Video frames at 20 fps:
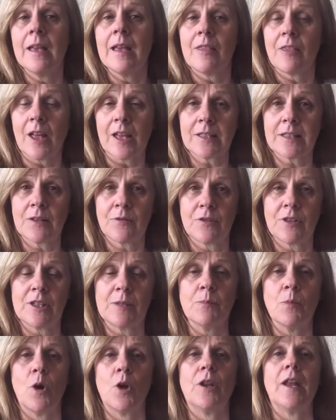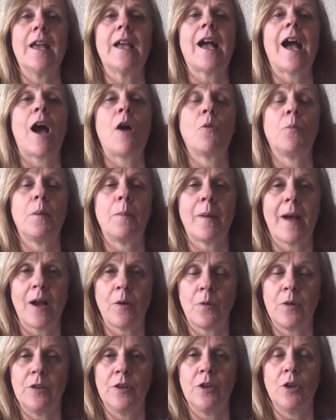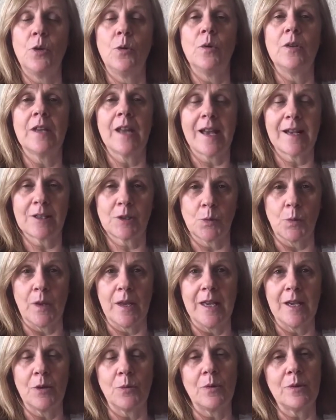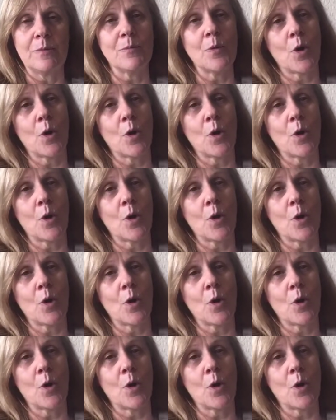That's it for this morning. I will be back with you next week with more